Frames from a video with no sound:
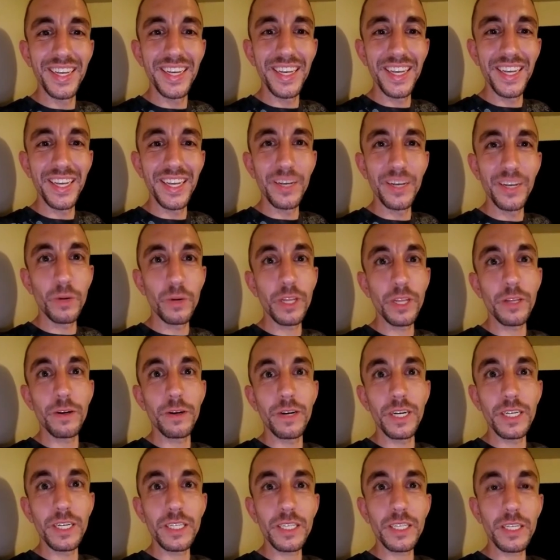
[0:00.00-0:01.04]
Whether
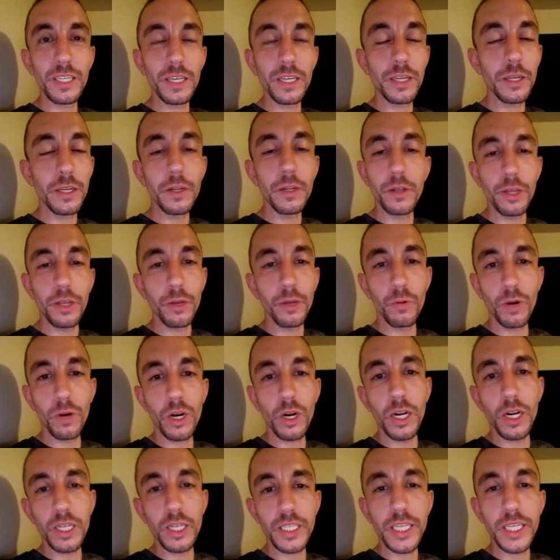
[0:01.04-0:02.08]
it's, you know, you work on
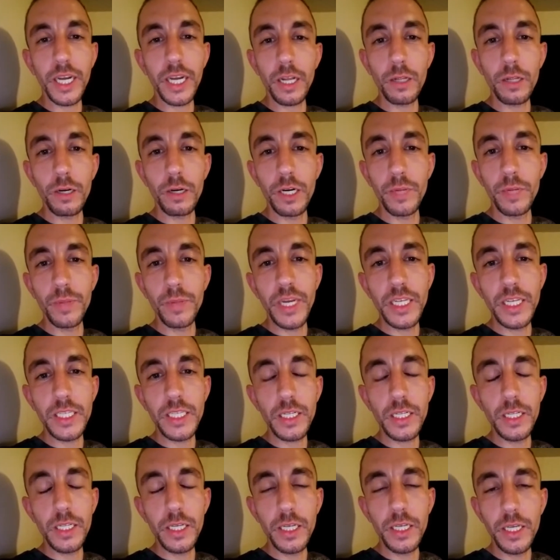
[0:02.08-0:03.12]
a salary
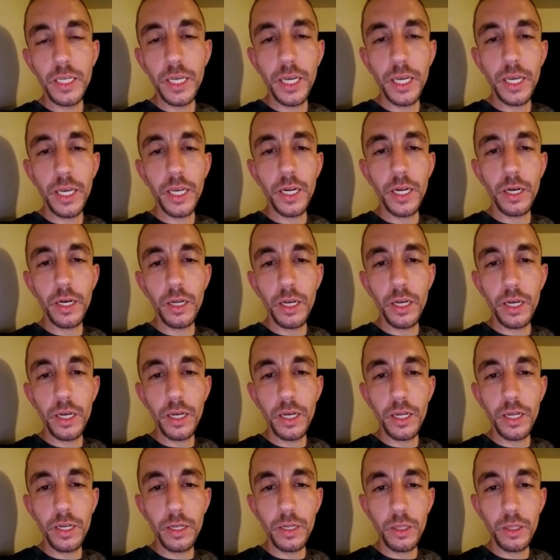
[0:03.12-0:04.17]
basically, and
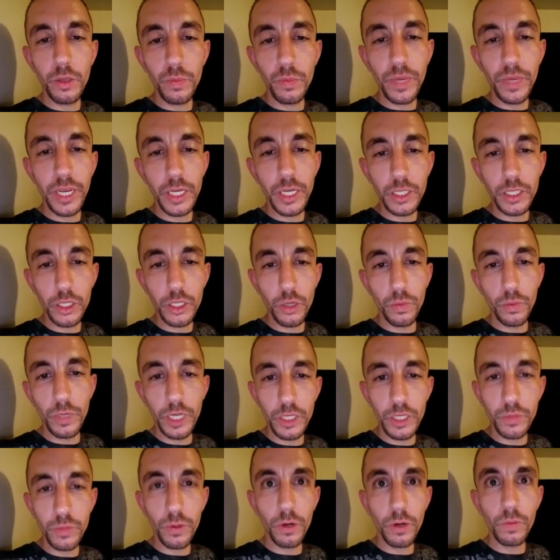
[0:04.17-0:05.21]
you make so much
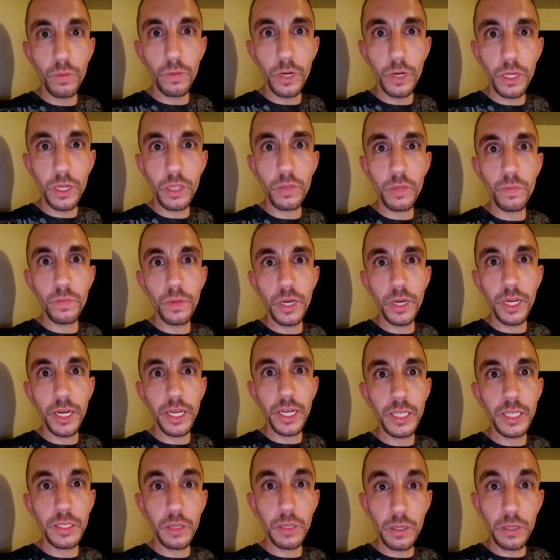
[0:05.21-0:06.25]
per month, but
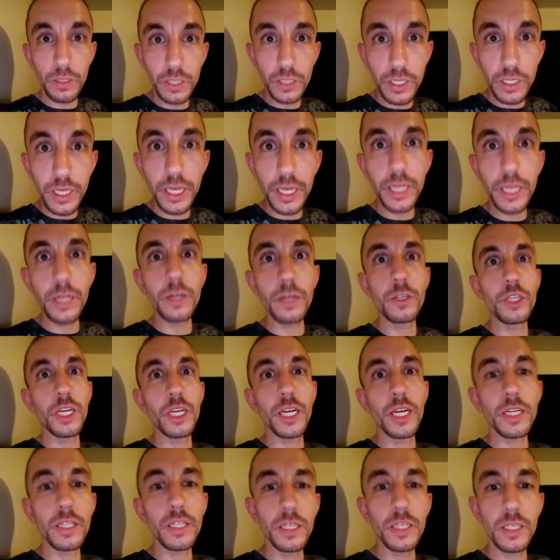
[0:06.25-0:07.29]
as as you get your
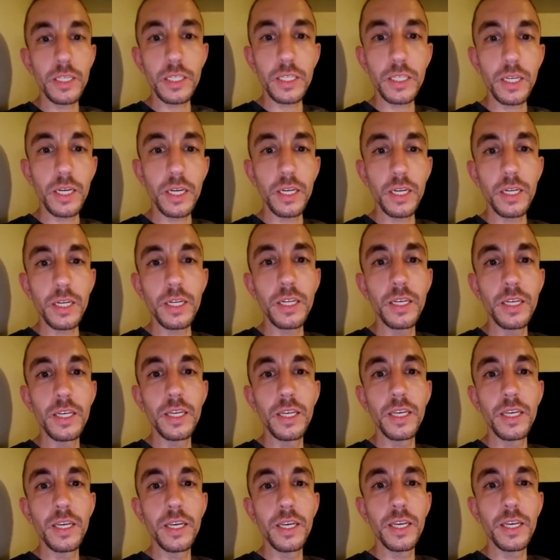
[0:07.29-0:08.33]
checklist done,
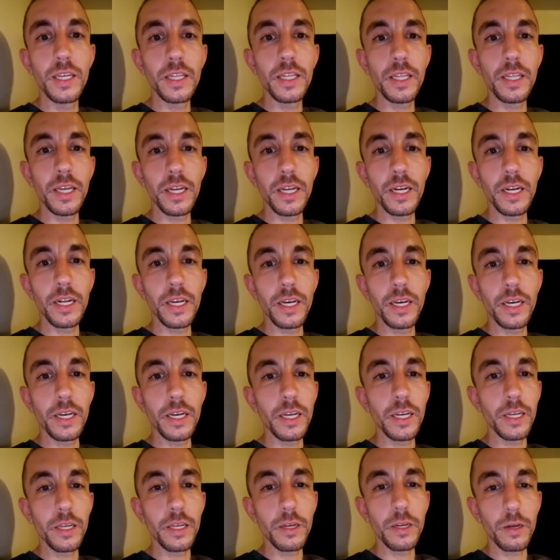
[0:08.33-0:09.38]
then
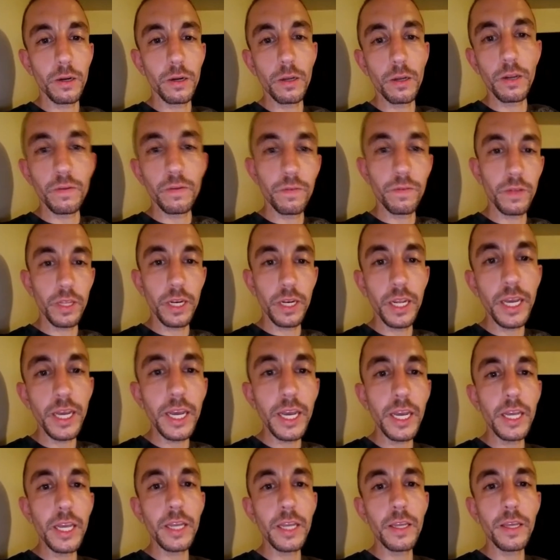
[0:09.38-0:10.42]
you're good for the
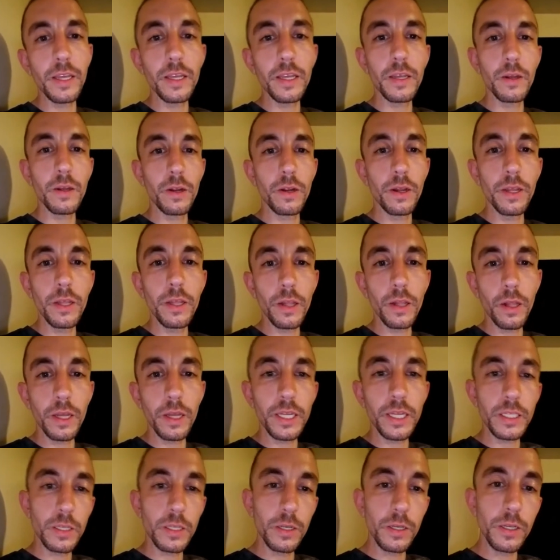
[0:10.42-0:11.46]
day. As long as
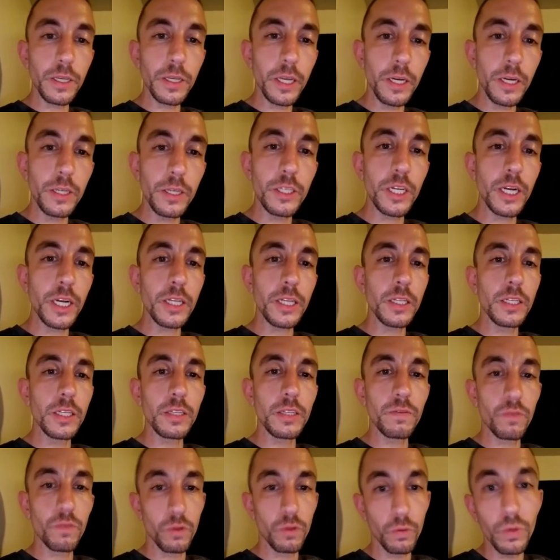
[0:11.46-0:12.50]
you get your checklist
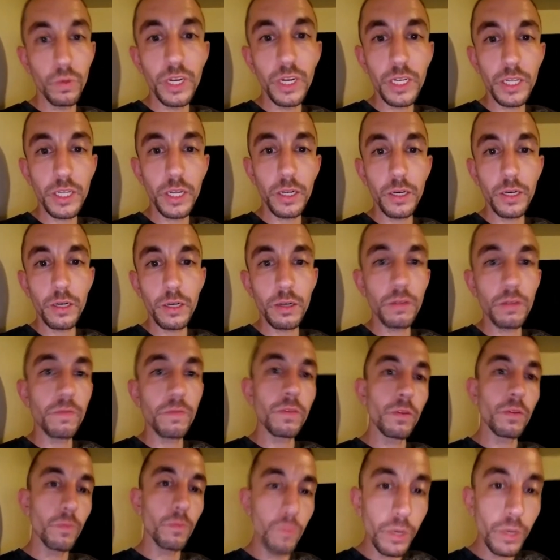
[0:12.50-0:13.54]
for the week done, you're good for
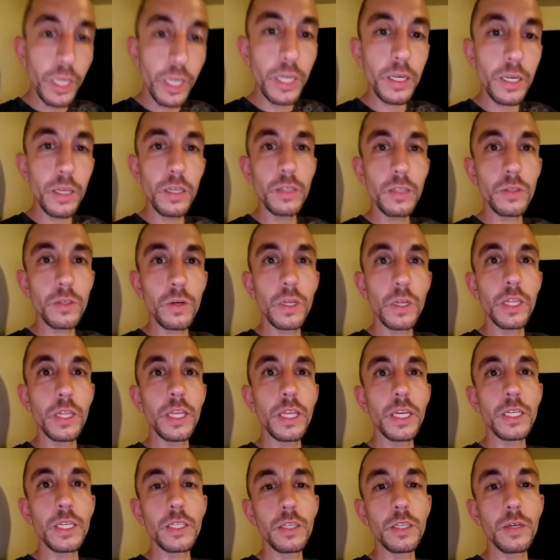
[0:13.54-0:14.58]
the week, sort of thing.
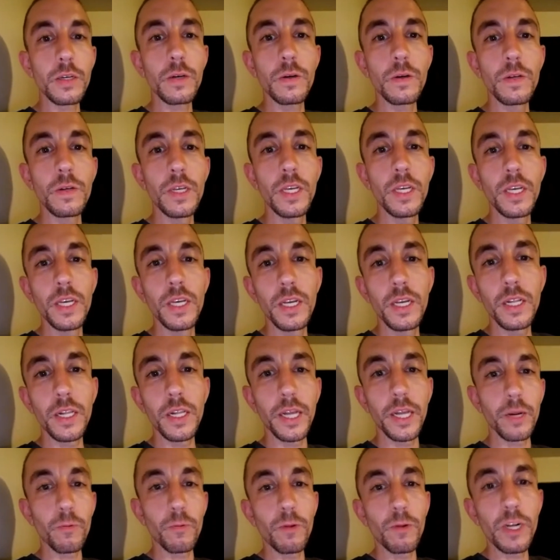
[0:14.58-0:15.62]
So
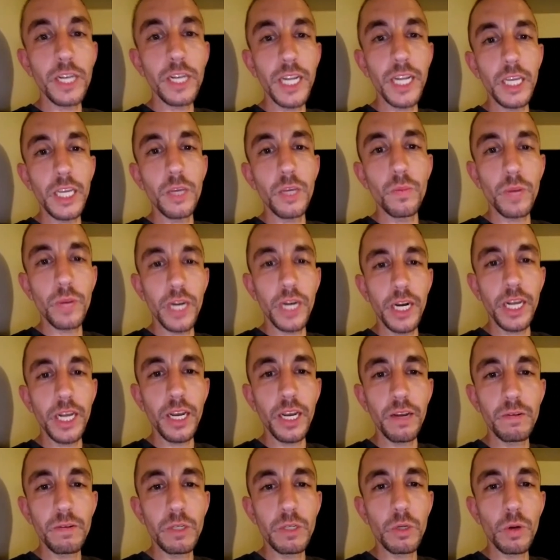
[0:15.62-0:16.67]
like one day you might
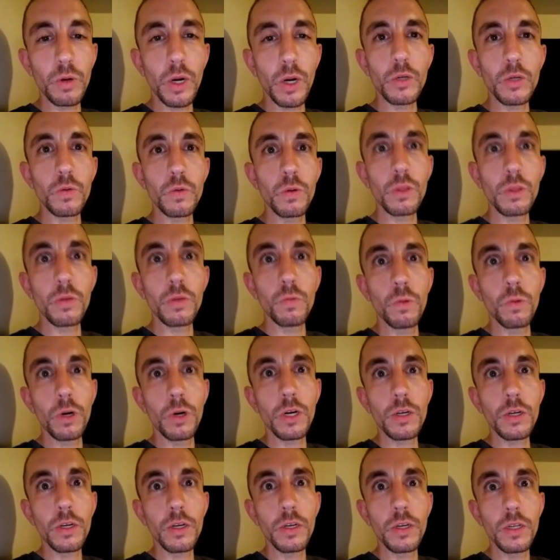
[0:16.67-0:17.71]
have 2 hours worth of work,
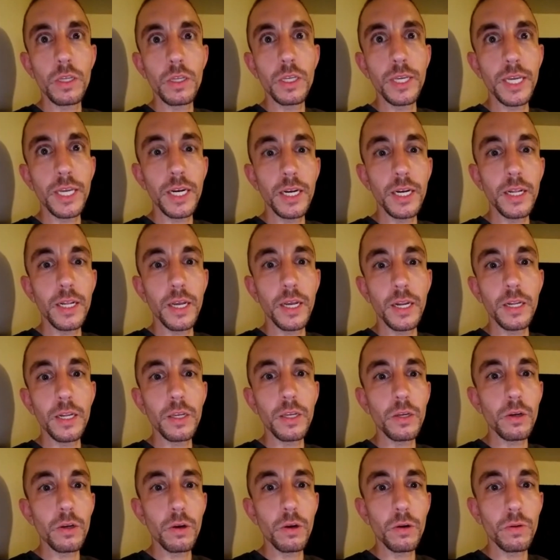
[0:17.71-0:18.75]
you get it done, you
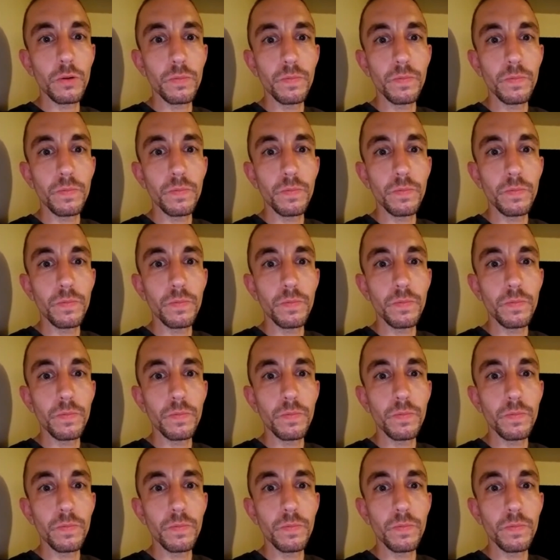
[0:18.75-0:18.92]
go home.